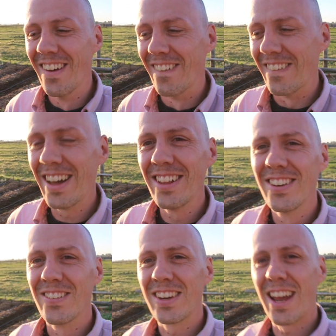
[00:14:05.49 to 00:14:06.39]
Well,
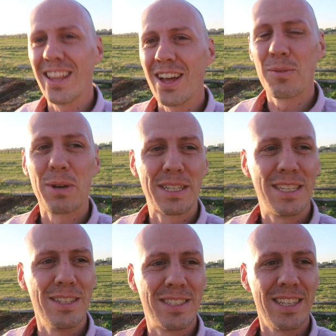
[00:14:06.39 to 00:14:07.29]
we got a lot of work to
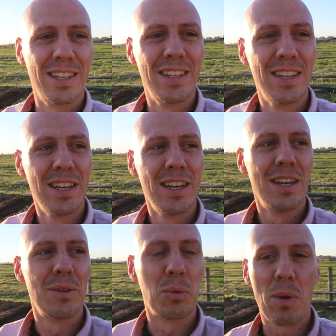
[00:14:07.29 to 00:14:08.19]
do still.
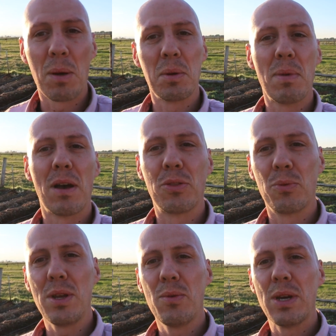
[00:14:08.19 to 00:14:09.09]
We're probably about
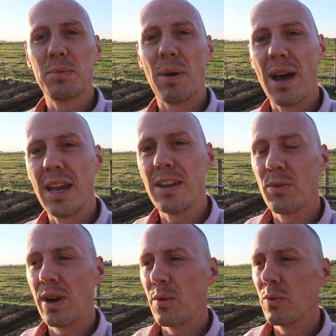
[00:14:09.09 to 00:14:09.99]
3 weeks behind of
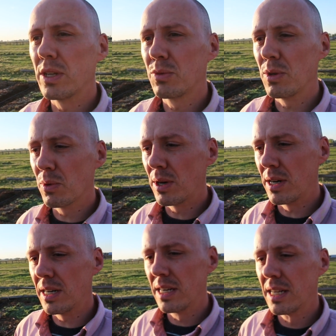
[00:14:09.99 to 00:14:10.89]
where I wish we
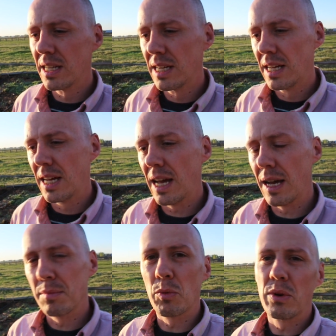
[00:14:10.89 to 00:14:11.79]
were.
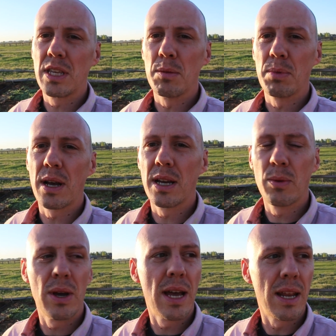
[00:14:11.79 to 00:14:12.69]
But we'll keep plugging
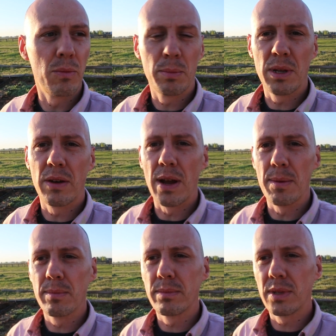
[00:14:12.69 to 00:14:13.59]
away at it and we'll be all right.
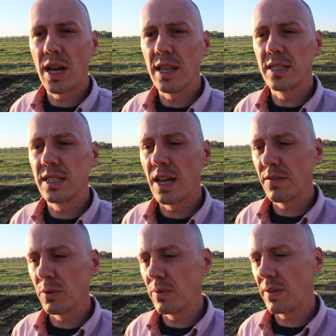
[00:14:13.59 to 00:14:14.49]
A lot of the stuff
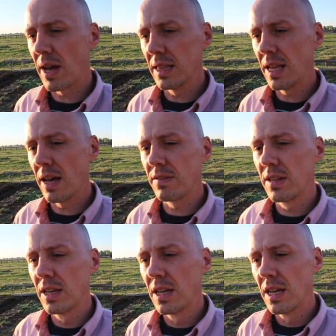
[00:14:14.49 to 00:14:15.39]
that we've got left
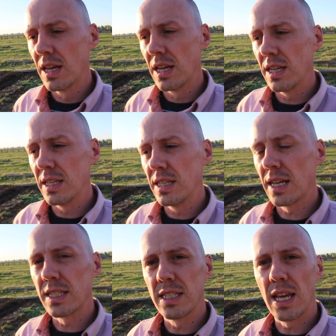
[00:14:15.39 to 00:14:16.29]

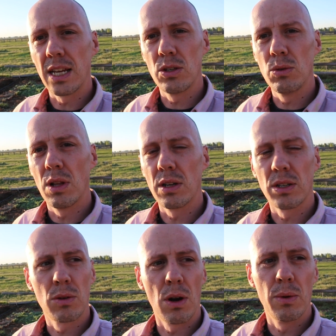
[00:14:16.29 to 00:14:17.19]
doesn't take too long to
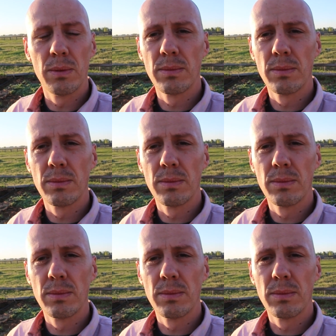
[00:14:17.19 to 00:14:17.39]
grow.